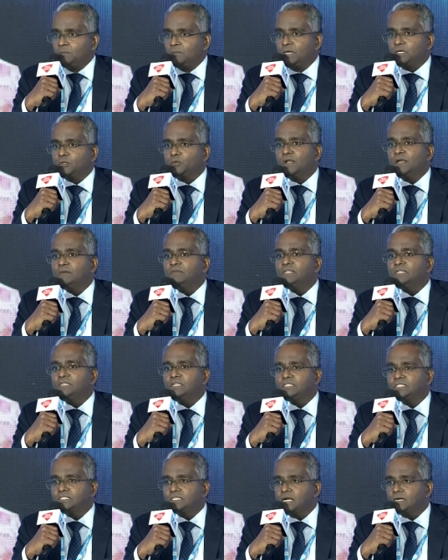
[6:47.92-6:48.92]
But today with
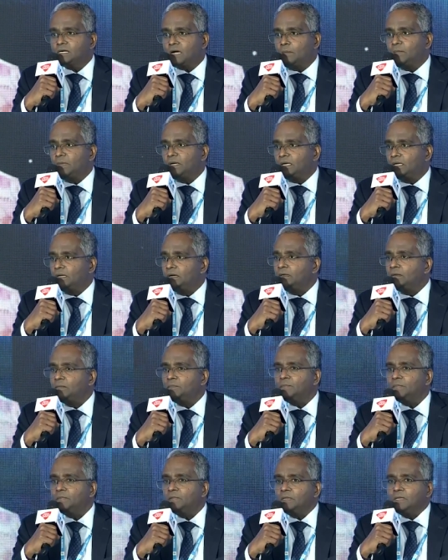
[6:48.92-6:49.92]
digital coming
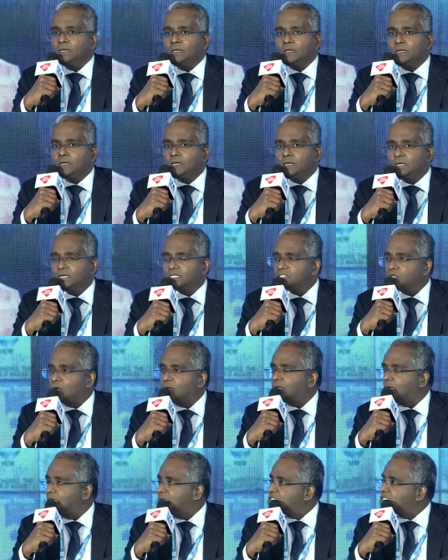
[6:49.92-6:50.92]
in, it's
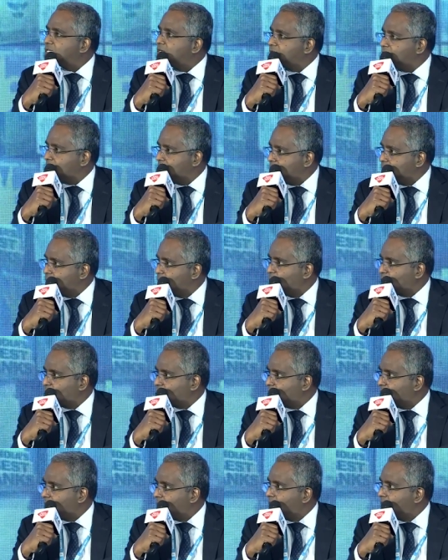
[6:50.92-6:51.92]
not a constraint anymore.